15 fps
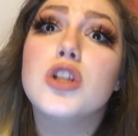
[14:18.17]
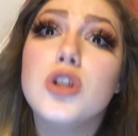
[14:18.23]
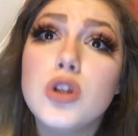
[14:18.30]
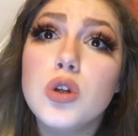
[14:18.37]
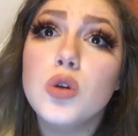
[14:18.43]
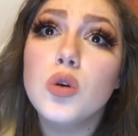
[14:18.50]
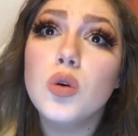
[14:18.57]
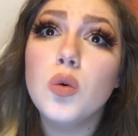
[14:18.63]

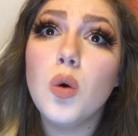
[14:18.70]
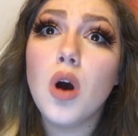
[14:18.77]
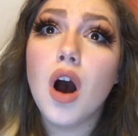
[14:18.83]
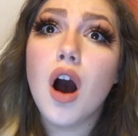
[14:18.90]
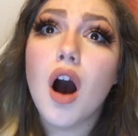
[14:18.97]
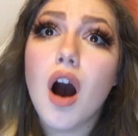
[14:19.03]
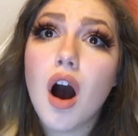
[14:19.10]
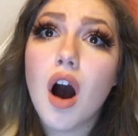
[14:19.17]
you
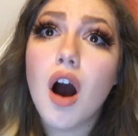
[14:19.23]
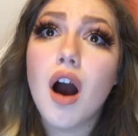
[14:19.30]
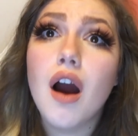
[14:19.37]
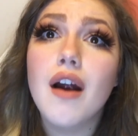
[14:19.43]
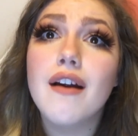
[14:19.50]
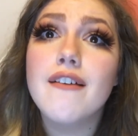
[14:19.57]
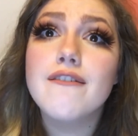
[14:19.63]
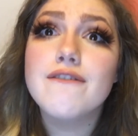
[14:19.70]

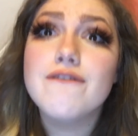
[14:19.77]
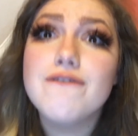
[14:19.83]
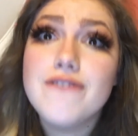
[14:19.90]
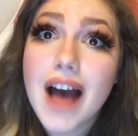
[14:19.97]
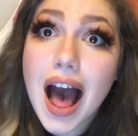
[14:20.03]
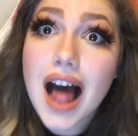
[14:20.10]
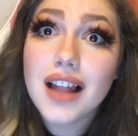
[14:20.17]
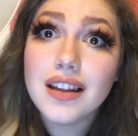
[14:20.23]
are
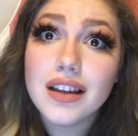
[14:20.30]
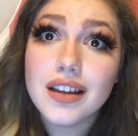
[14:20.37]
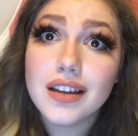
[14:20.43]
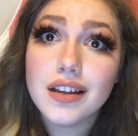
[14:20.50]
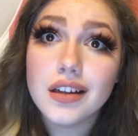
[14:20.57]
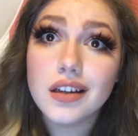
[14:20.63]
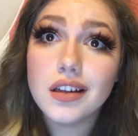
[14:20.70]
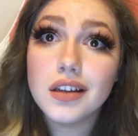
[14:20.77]

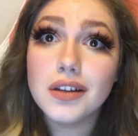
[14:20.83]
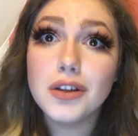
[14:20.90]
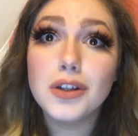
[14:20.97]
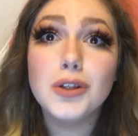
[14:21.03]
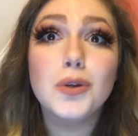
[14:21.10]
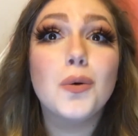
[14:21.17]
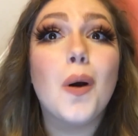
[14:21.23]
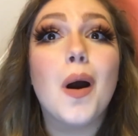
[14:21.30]
valid,
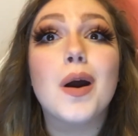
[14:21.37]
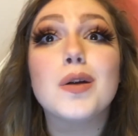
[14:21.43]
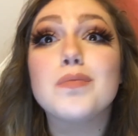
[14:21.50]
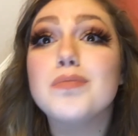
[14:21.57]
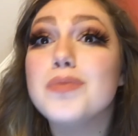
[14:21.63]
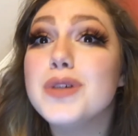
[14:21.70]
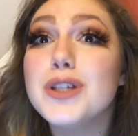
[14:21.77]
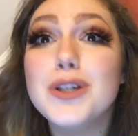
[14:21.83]
you are
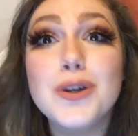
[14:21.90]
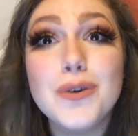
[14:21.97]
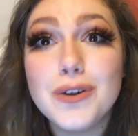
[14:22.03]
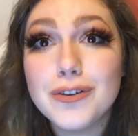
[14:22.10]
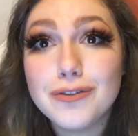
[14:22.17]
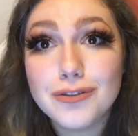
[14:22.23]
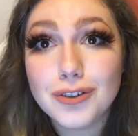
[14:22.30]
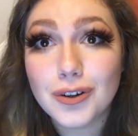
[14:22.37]

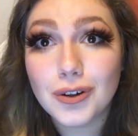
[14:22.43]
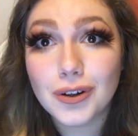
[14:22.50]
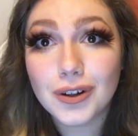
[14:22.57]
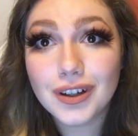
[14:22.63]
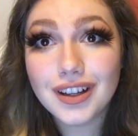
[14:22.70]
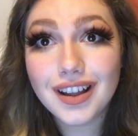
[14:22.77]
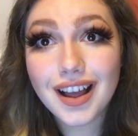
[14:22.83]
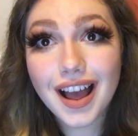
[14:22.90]
beautiful.
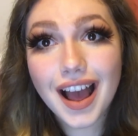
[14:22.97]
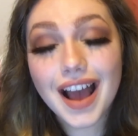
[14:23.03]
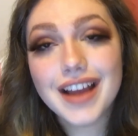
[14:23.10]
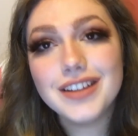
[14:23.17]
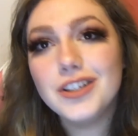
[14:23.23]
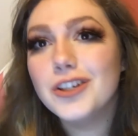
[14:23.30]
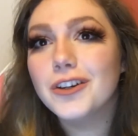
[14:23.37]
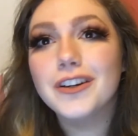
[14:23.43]

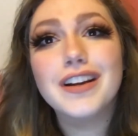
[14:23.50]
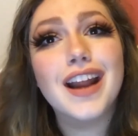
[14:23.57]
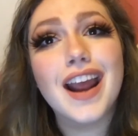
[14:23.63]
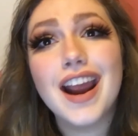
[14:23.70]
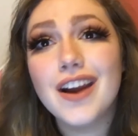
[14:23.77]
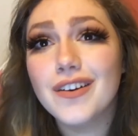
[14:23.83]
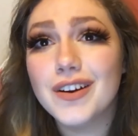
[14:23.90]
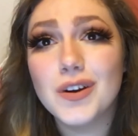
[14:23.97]
And your
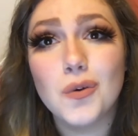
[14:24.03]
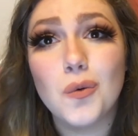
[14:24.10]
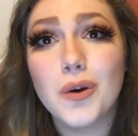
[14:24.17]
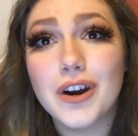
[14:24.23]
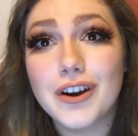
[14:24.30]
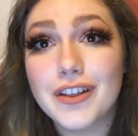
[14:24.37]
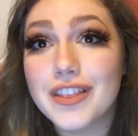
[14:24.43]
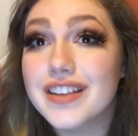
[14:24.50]
inherent
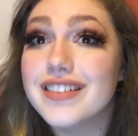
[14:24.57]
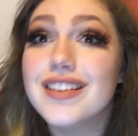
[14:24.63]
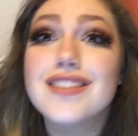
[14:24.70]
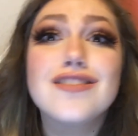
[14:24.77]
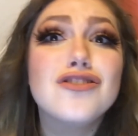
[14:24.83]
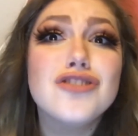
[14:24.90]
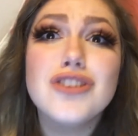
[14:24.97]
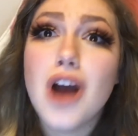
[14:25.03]
worth
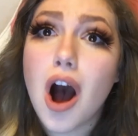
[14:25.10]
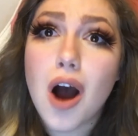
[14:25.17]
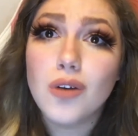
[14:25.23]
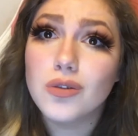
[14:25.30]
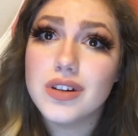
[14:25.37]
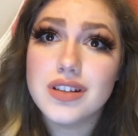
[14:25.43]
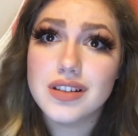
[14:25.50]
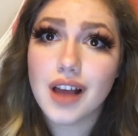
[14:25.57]
does
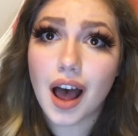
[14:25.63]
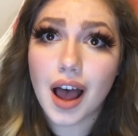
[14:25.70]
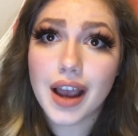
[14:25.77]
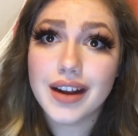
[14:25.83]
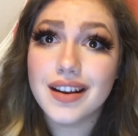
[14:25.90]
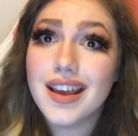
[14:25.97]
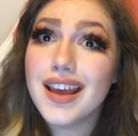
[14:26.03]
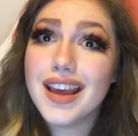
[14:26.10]
not
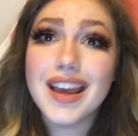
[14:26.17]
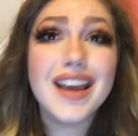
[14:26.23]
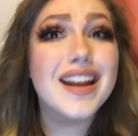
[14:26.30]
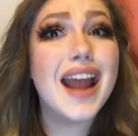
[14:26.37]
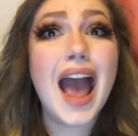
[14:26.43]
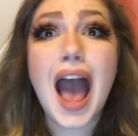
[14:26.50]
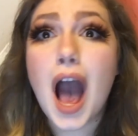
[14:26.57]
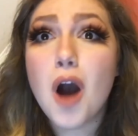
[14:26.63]
reside
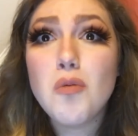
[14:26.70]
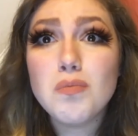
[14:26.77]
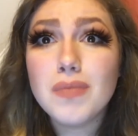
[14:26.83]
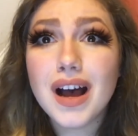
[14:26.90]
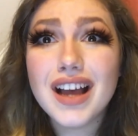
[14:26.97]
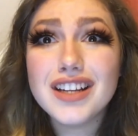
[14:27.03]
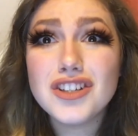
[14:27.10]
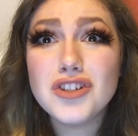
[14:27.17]
in how
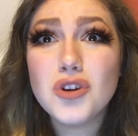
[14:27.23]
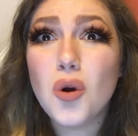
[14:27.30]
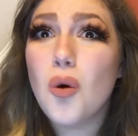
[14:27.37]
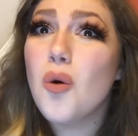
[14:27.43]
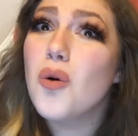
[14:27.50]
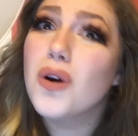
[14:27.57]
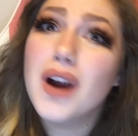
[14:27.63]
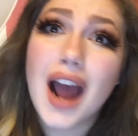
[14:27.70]
much
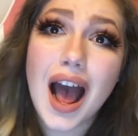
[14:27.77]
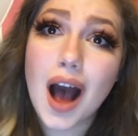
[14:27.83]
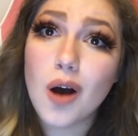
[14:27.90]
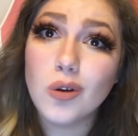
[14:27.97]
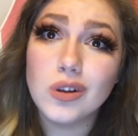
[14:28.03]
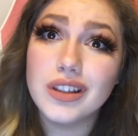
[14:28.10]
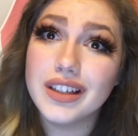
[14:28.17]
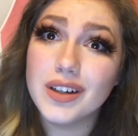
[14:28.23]
or
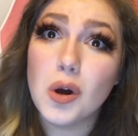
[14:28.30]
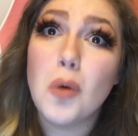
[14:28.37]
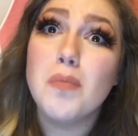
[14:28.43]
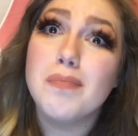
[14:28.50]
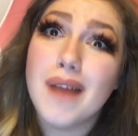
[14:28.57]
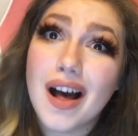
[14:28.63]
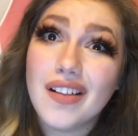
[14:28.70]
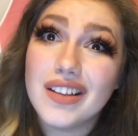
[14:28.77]
how little
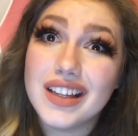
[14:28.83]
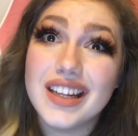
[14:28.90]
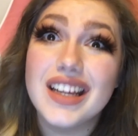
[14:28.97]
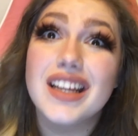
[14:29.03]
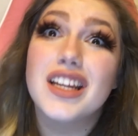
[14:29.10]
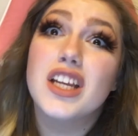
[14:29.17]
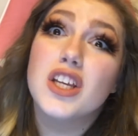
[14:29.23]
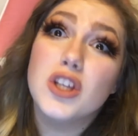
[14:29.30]

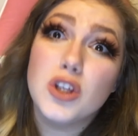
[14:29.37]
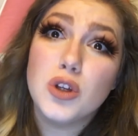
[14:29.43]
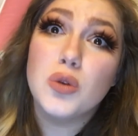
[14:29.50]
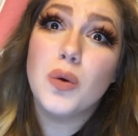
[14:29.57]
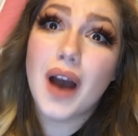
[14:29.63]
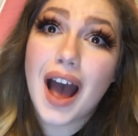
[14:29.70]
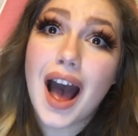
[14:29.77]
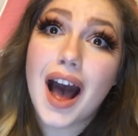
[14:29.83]
melanin
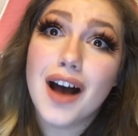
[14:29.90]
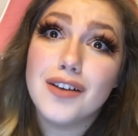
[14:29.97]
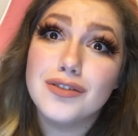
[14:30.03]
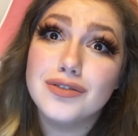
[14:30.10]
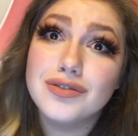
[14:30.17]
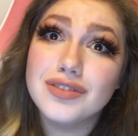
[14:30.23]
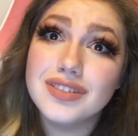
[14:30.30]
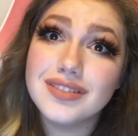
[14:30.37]
you have.
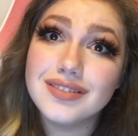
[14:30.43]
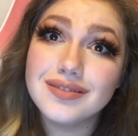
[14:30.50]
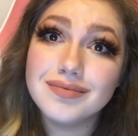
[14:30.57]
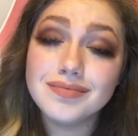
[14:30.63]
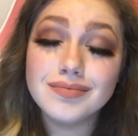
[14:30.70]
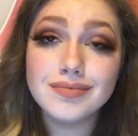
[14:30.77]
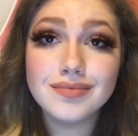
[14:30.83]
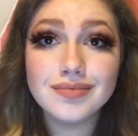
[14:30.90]

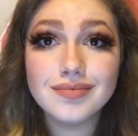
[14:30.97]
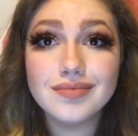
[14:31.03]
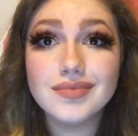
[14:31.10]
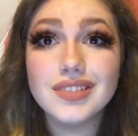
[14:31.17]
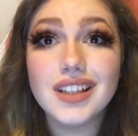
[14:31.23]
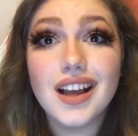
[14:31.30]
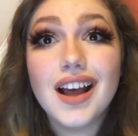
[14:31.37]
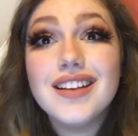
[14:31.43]

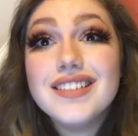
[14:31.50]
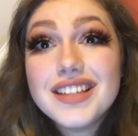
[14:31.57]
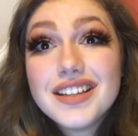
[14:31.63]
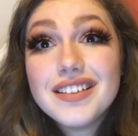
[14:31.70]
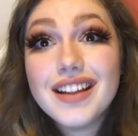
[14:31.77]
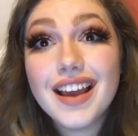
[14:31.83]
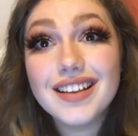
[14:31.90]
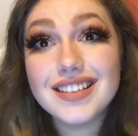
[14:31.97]

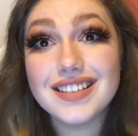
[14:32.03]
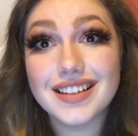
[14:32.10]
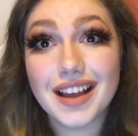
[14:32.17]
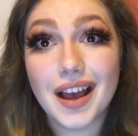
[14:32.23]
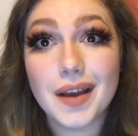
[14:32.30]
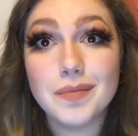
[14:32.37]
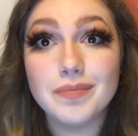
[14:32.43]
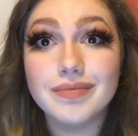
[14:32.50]
Until next
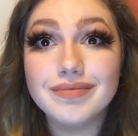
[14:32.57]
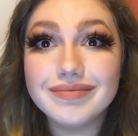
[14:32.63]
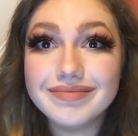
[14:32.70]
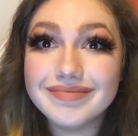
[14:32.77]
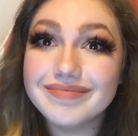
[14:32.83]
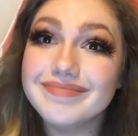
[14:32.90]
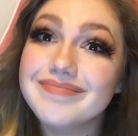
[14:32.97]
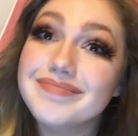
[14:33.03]
time,
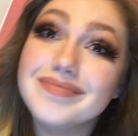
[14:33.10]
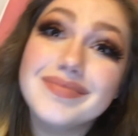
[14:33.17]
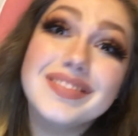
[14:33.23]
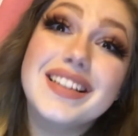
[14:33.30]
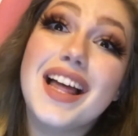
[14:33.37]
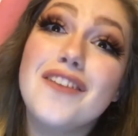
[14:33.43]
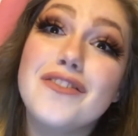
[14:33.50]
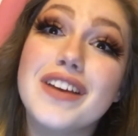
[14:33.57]

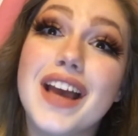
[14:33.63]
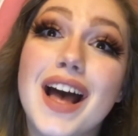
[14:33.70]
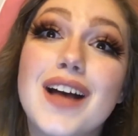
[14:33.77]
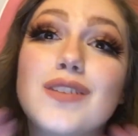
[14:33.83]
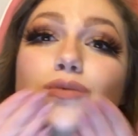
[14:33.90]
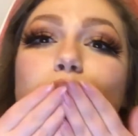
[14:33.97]
love ya!